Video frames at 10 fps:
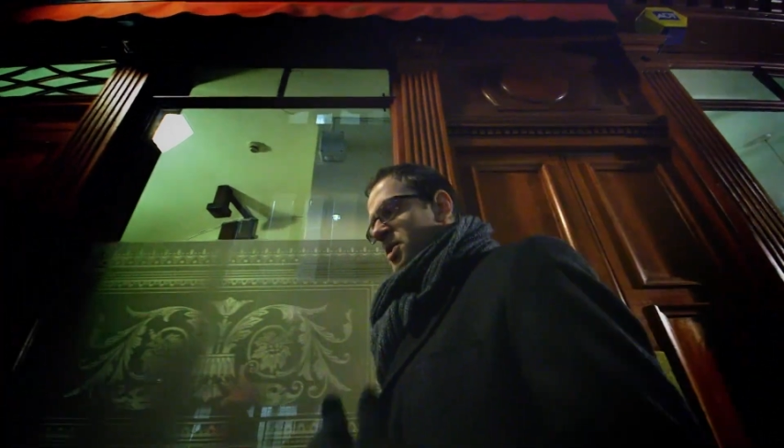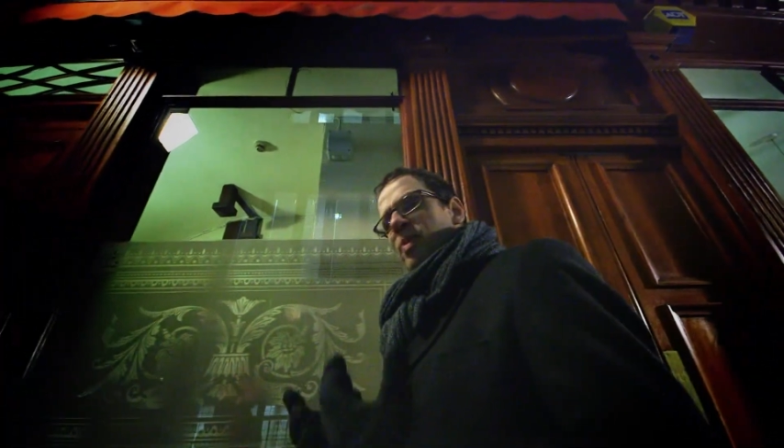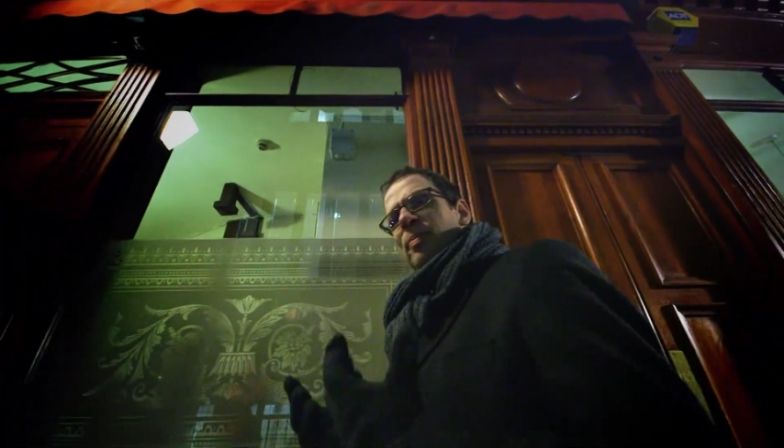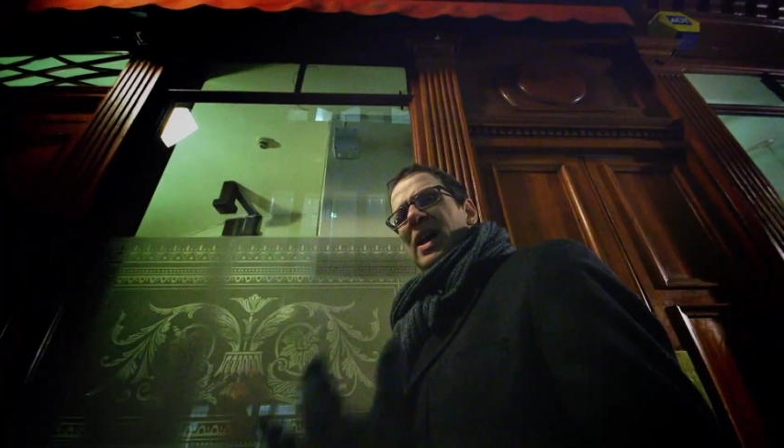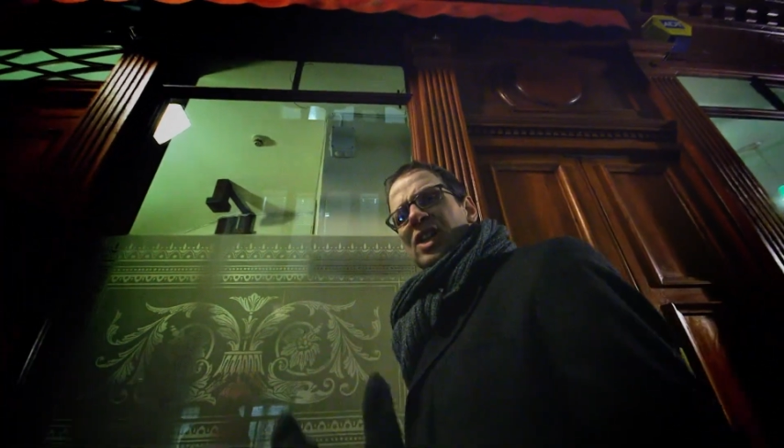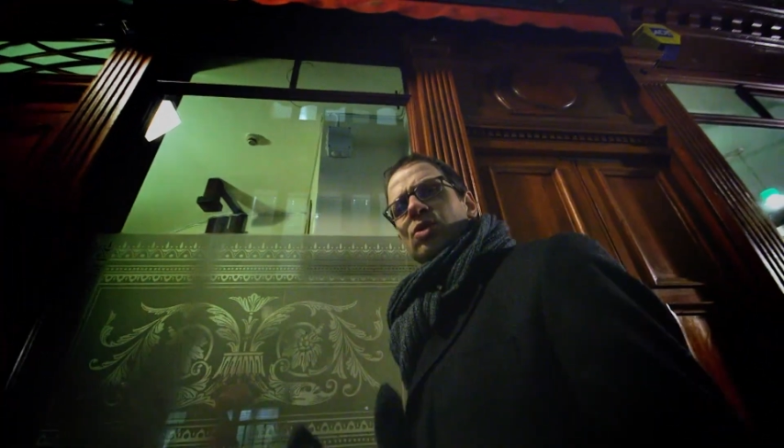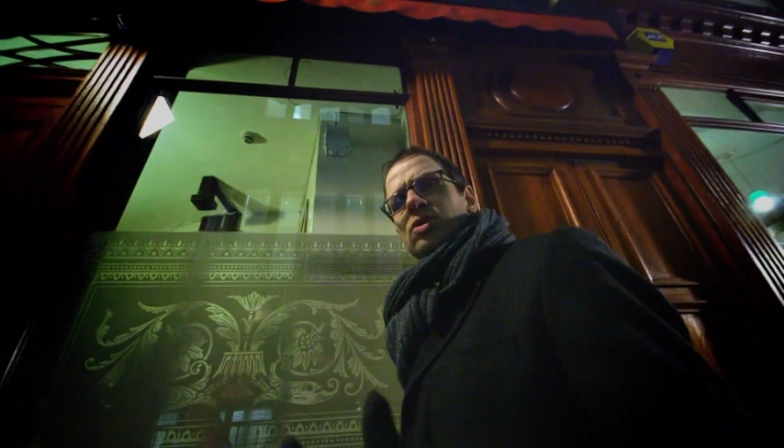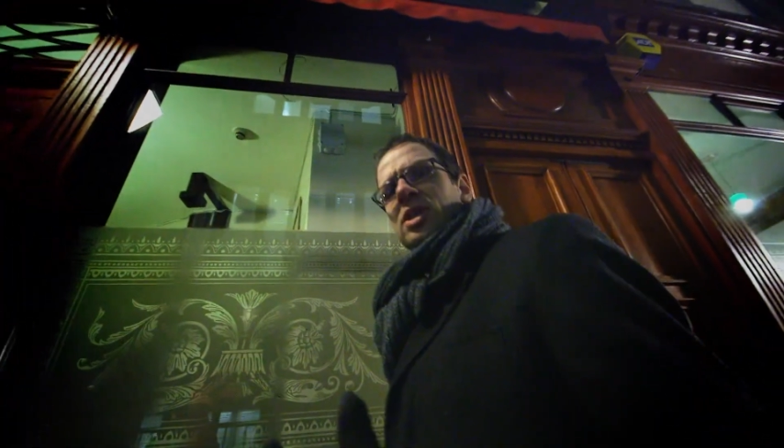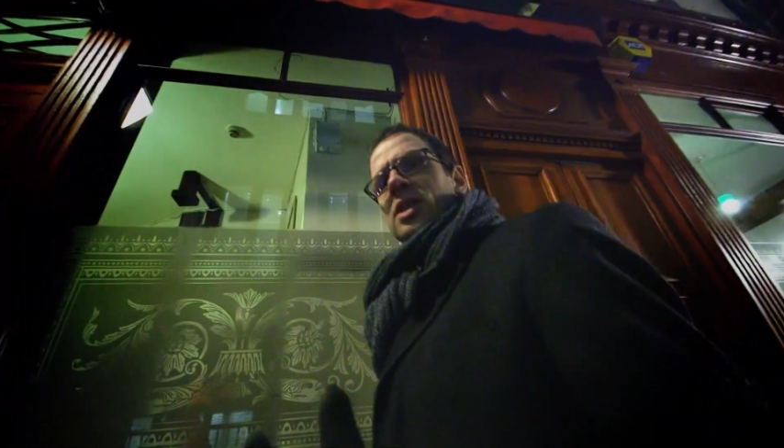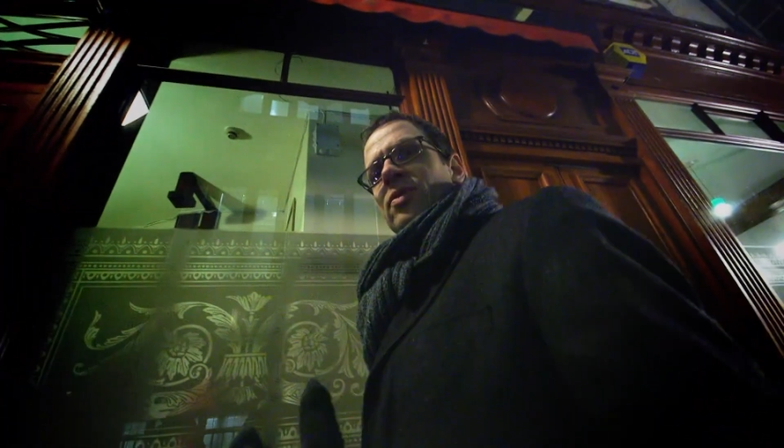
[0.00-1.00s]
This perpetual
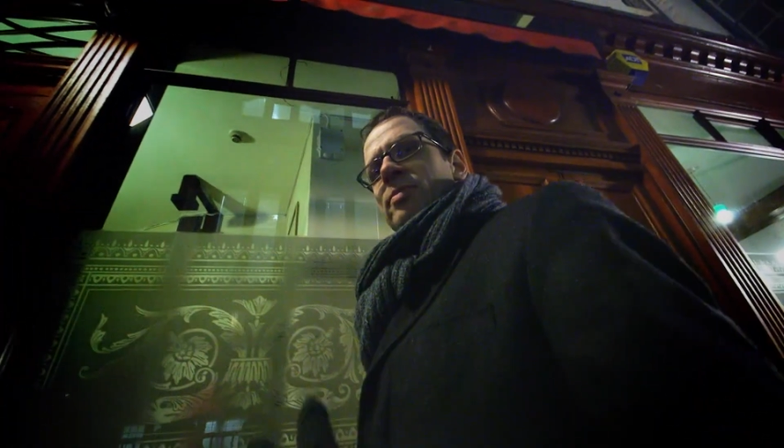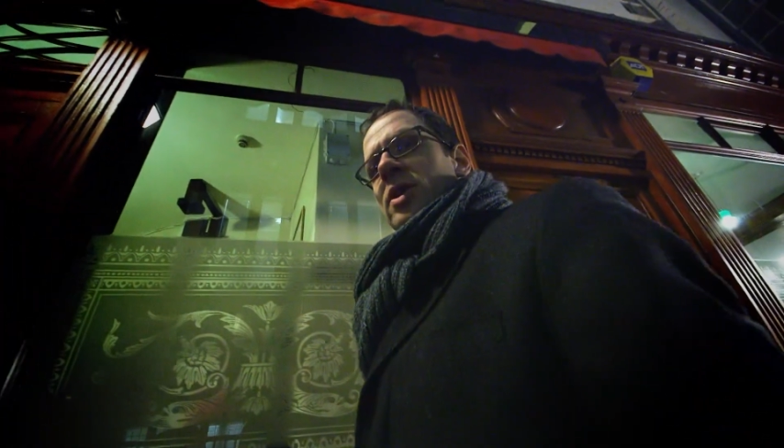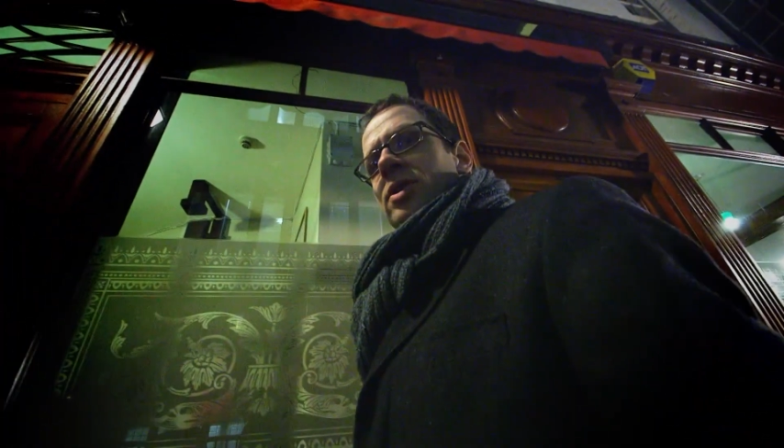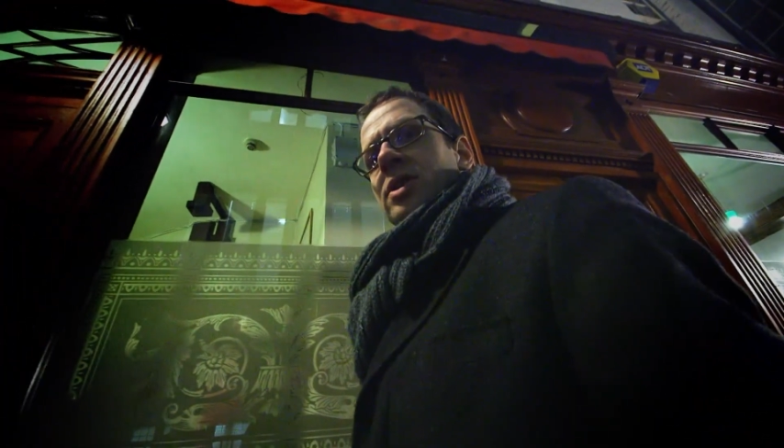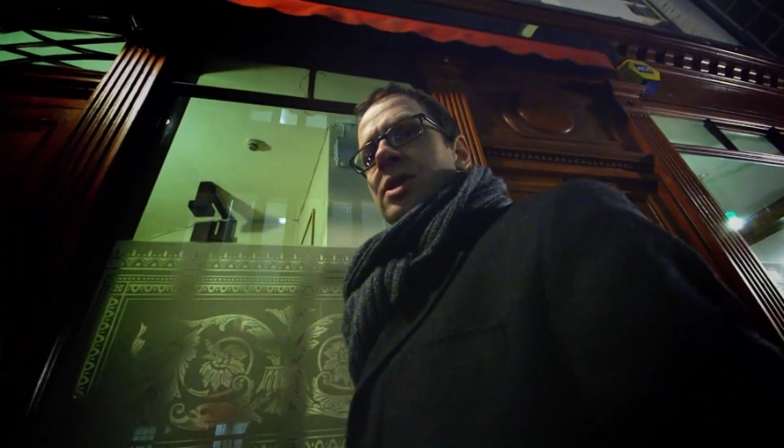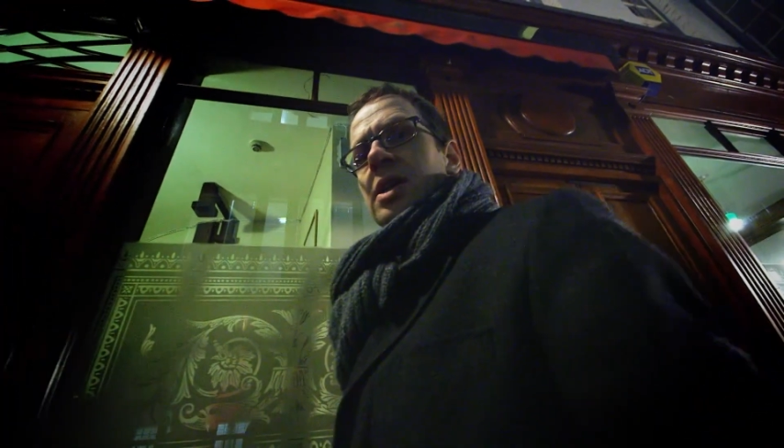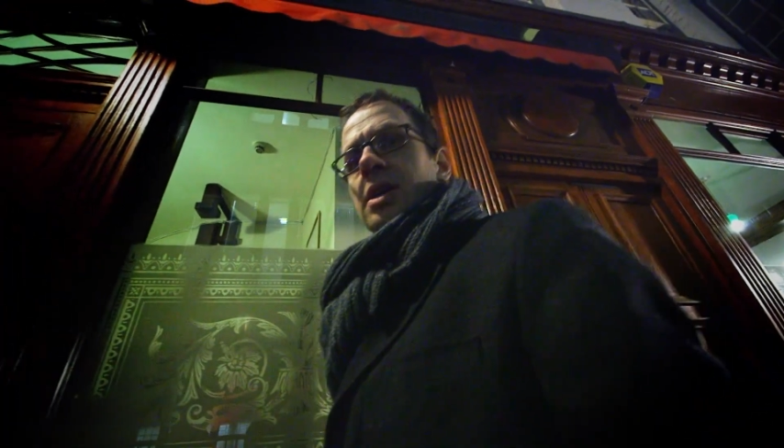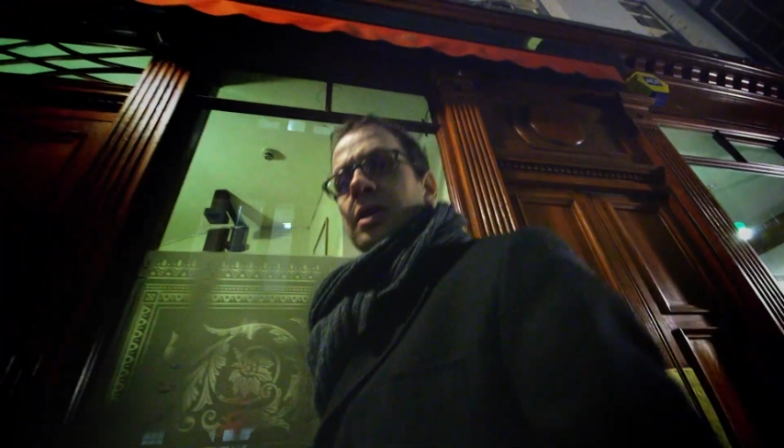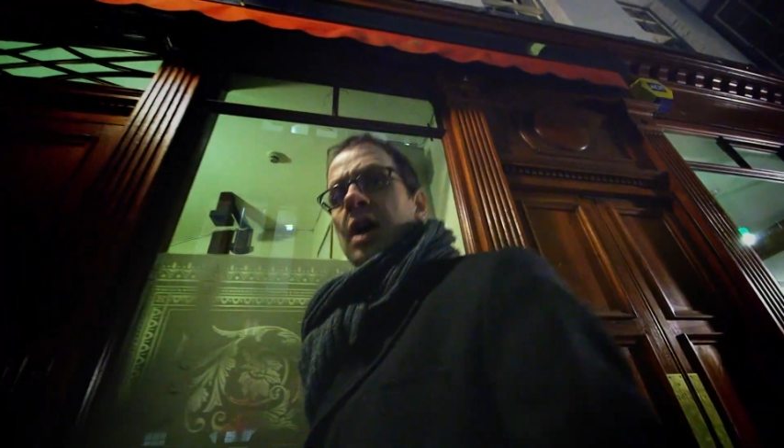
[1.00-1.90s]
state of emergency had